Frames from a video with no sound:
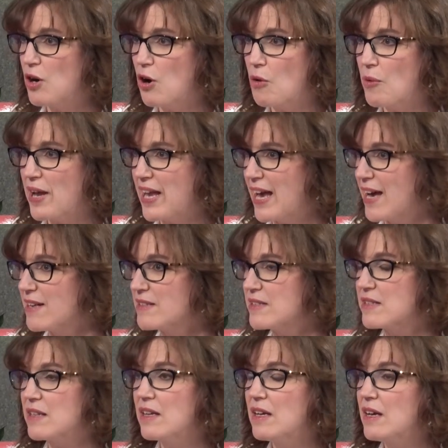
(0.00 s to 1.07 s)

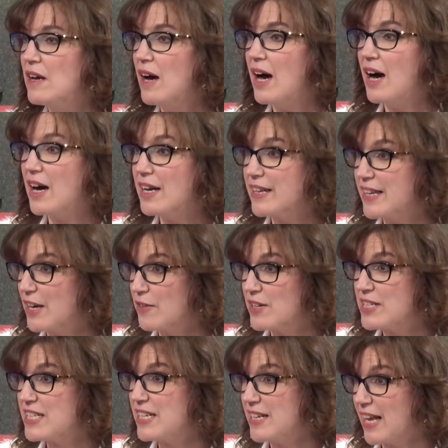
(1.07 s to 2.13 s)
OAS,
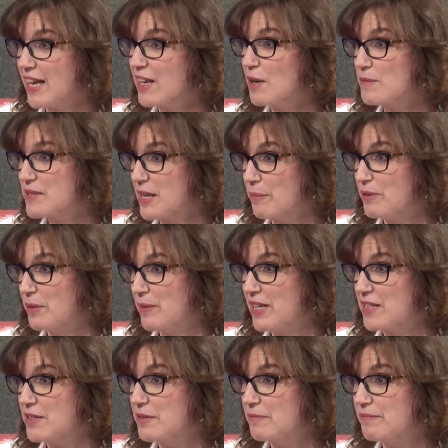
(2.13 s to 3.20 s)
guaranteed income supplement.